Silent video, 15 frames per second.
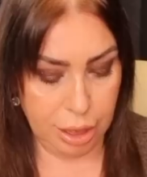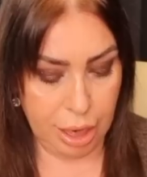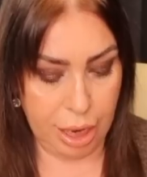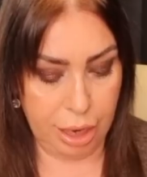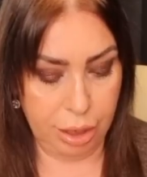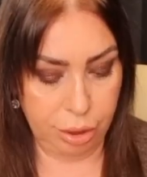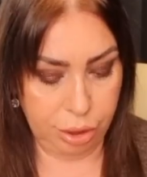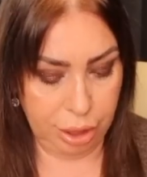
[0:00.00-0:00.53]

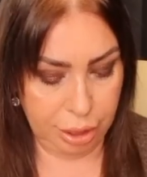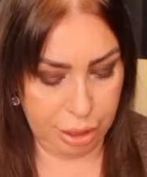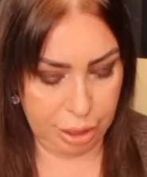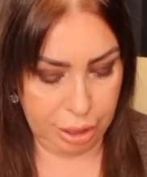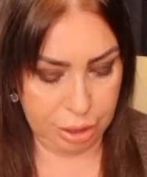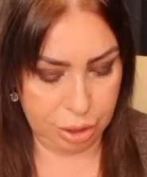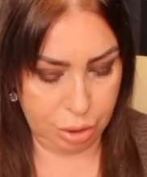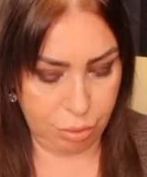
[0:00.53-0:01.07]
Yeah, I think it
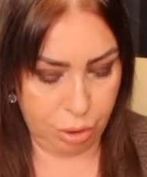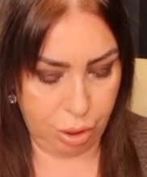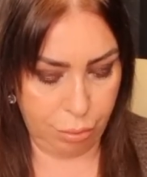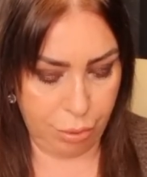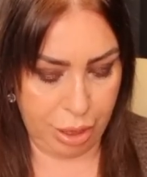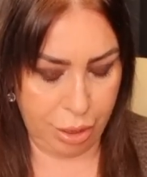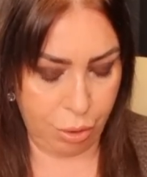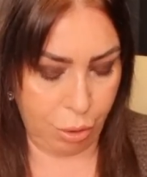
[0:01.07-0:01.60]
is the right
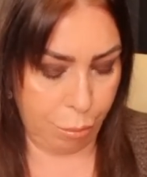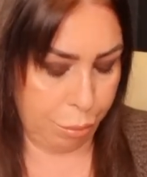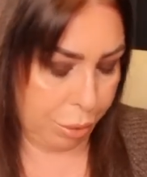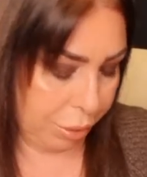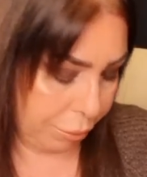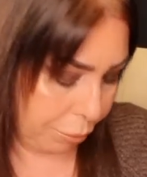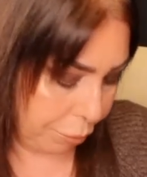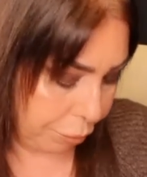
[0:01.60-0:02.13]
way up.
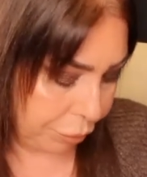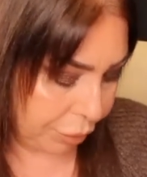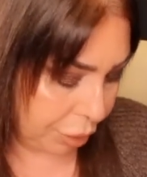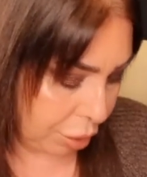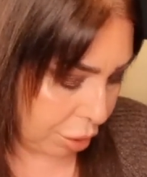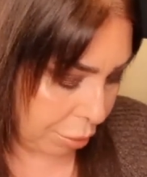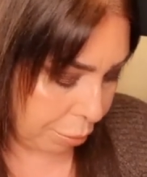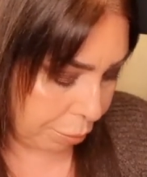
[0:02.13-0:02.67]

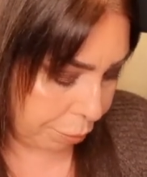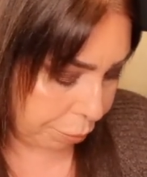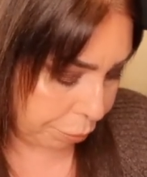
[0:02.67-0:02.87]
Hang on.